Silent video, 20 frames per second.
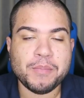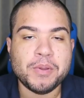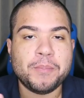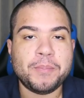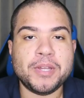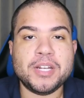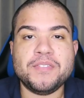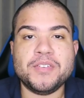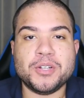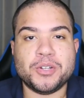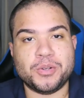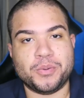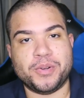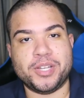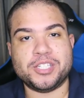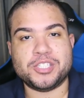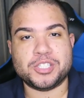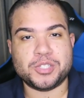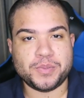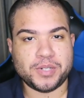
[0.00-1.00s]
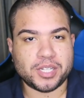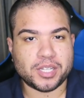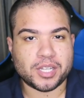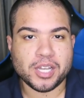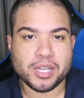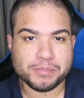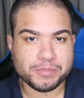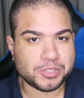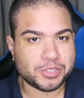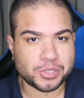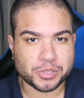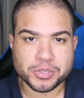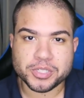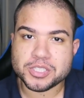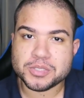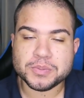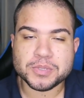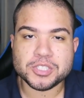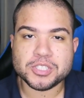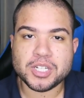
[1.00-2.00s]
I'm a bit of a Grinch when it comes to
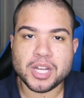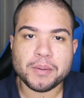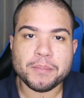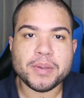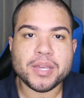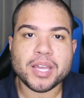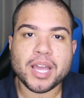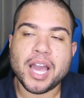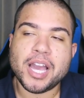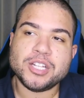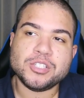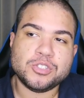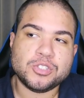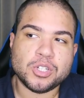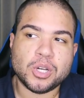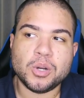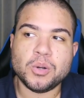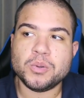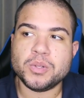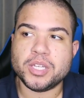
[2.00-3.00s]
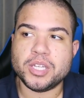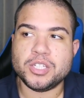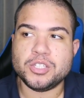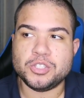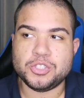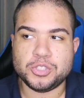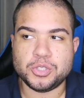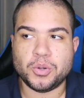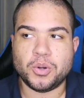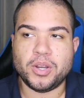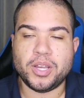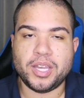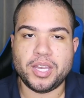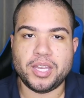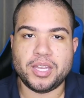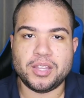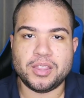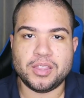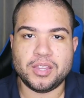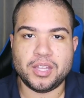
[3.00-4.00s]
Christmas shopping. I don't
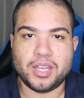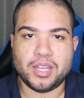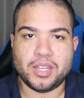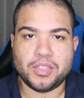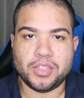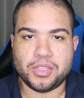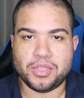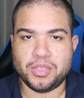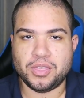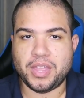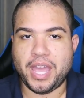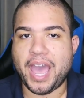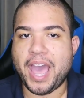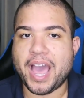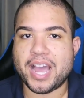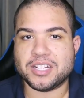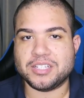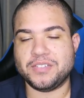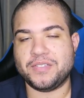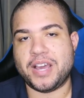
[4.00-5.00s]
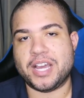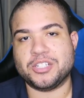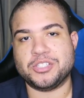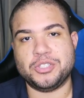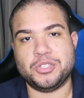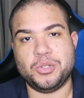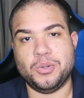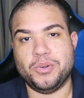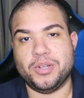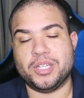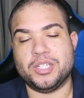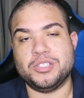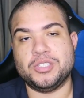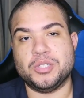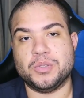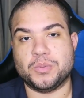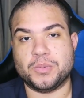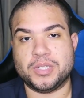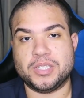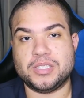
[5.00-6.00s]
enjoy the the act of actually going
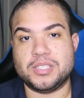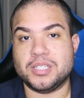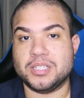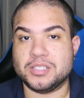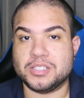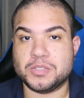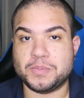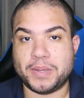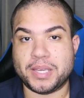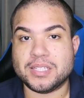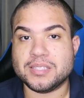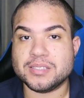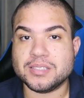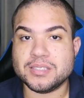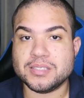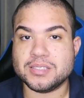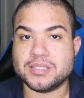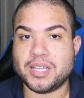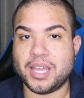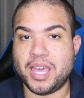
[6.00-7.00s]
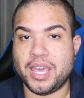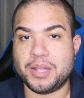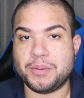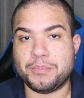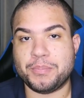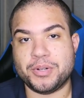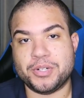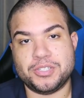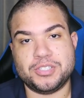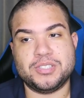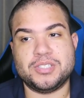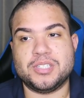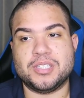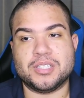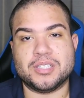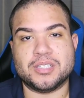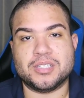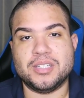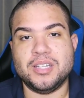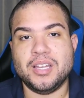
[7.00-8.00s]
into retail spaces and
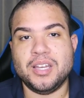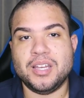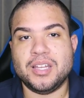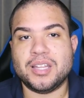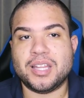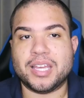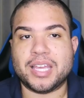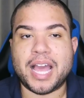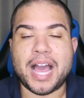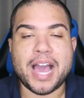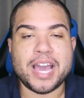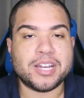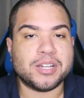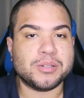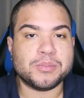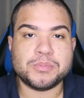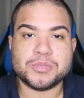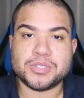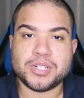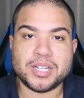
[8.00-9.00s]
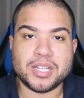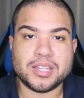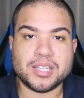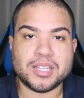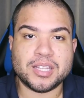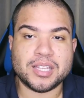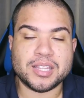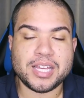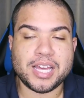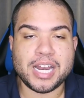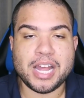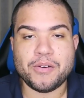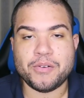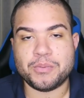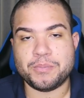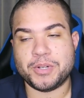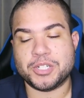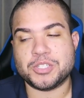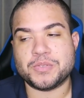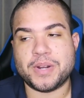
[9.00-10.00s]
purchasing like items or anything like that. I
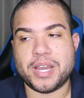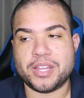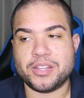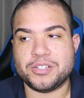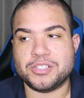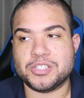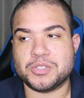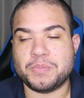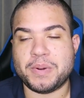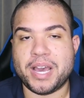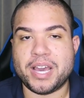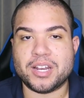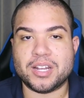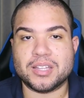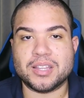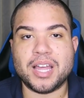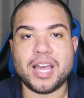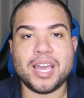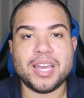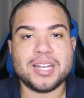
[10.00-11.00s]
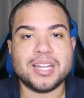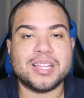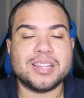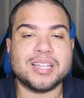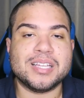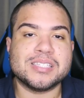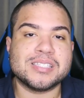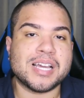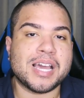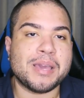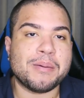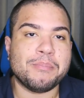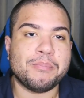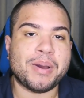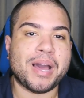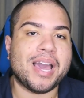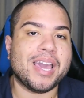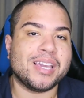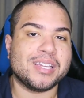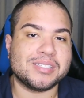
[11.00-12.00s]
would much rather just buy it online, unless I'm
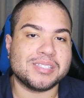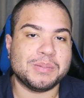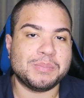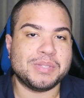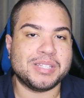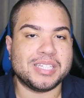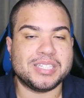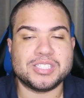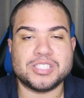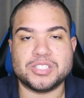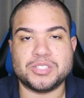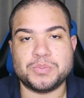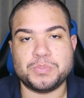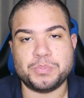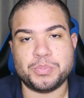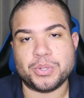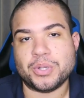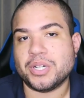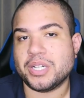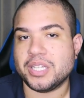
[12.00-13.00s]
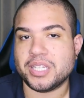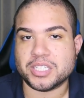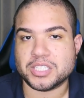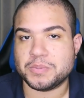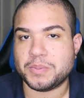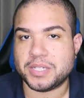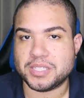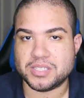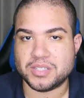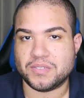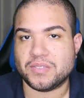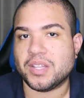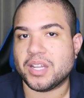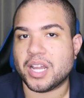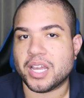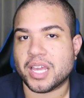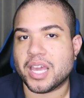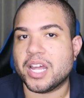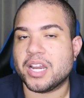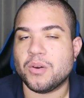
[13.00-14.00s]
buying something that's pretty expensive.
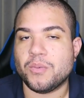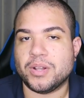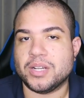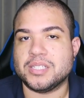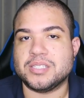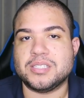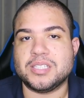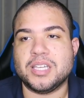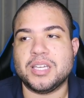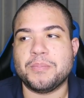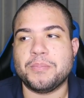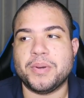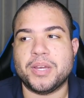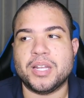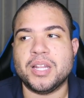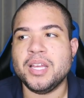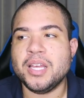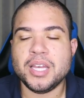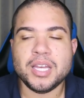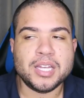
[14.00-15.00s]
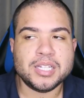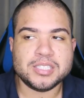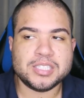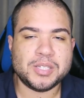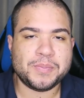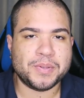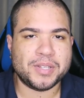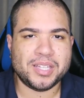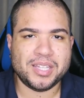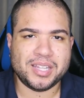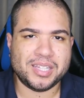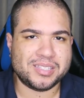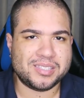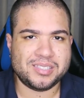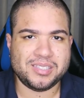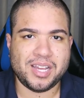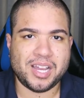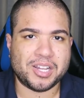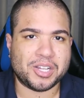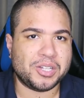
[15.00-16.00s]
Then I kind of want to see it, but typically
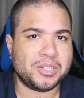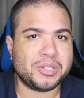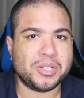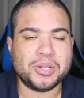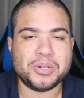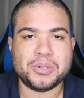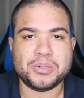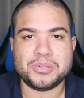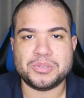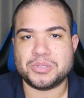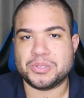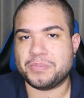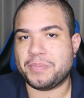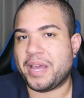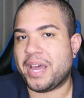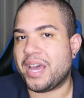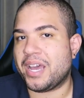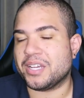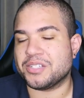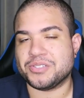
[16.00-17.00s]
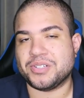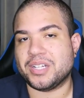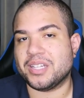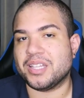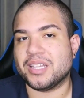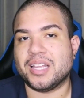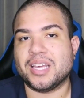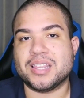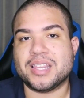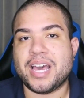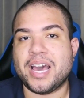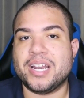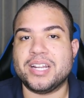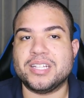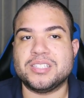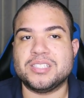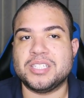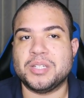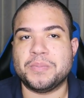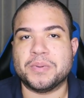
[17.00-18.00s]
that's not clothes or bags or anything like that.
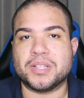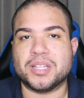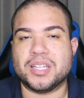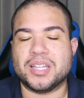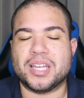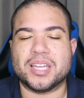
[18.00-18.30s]
It's typically